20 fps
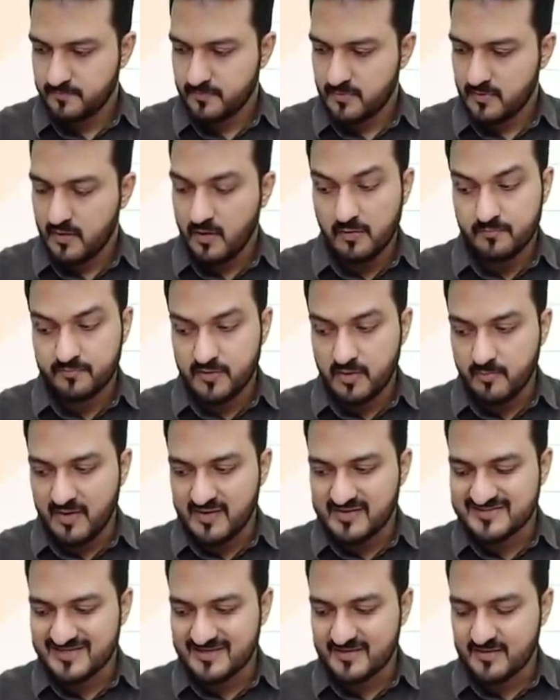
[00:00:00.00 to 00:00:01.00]
Company might
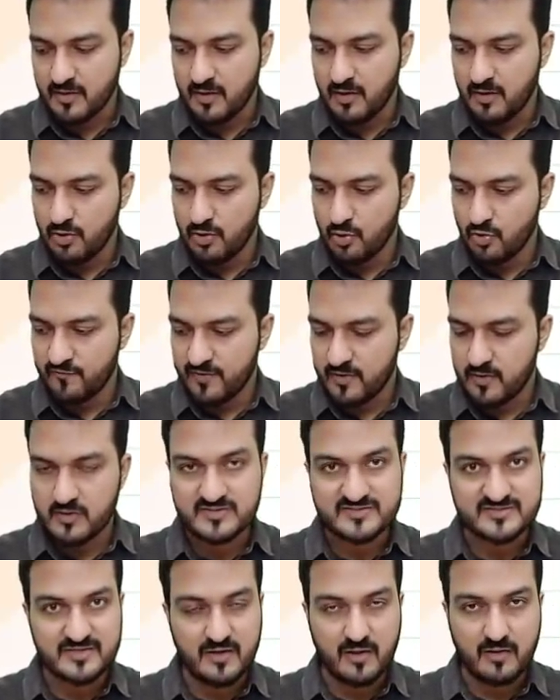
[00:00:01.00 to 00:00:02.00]
set a lower
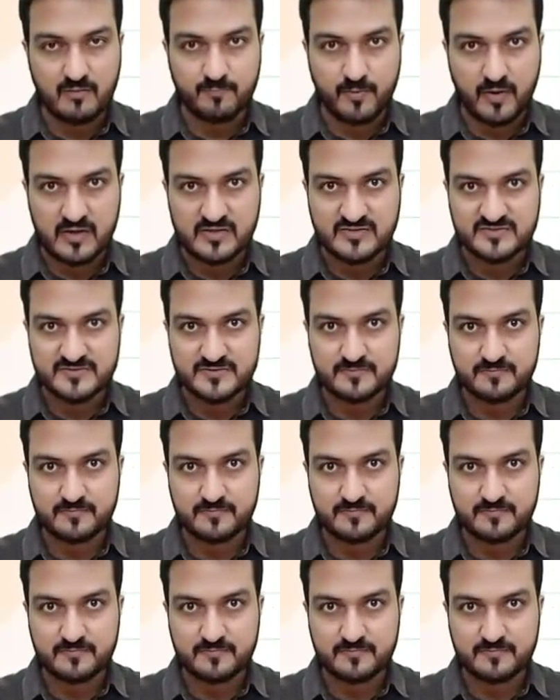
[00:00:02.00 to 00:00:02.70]
selling price.